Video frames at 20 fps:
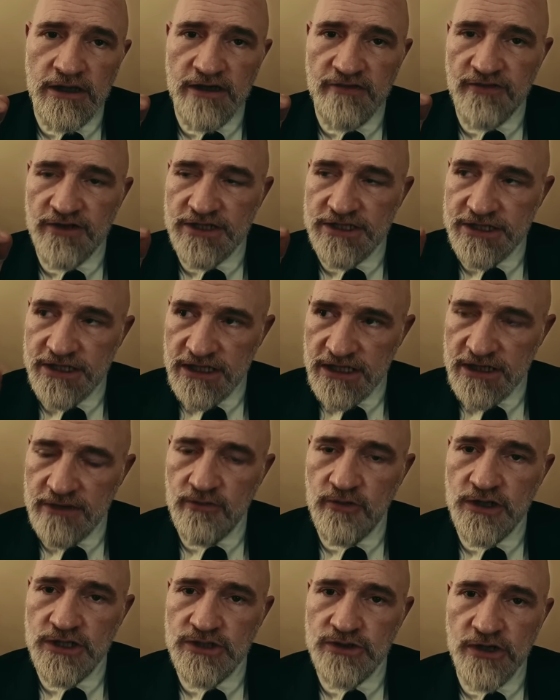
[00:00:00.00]
if it's
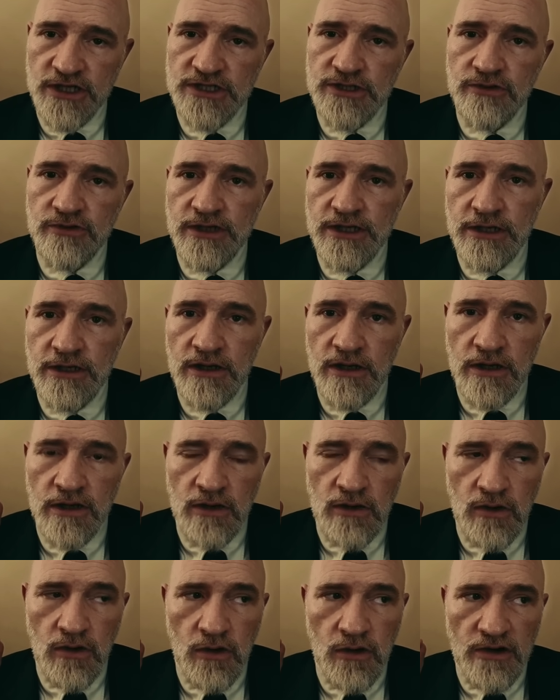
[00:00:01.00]
deliberate treachery
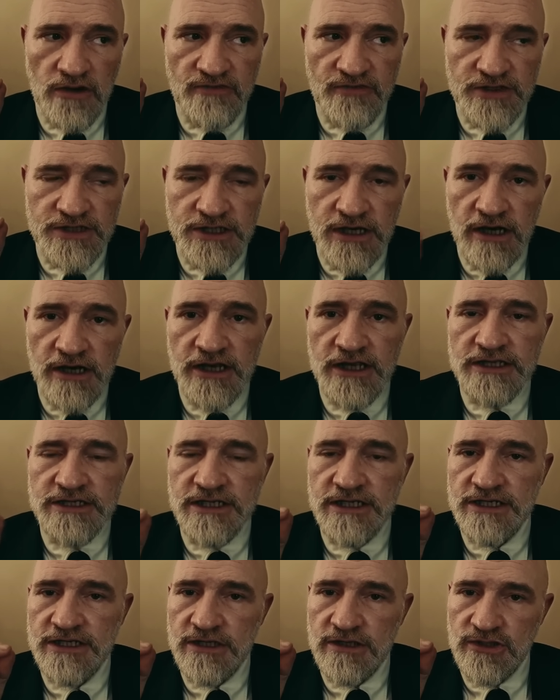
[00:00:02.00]
or if it's
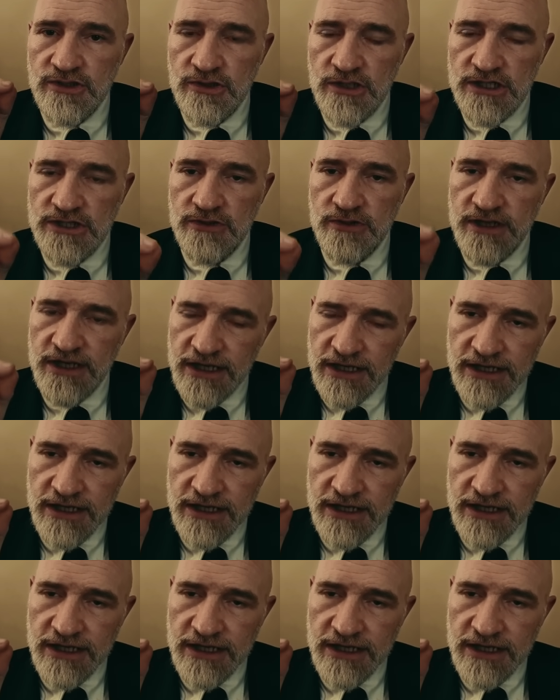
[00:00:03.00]
unintentional treachery.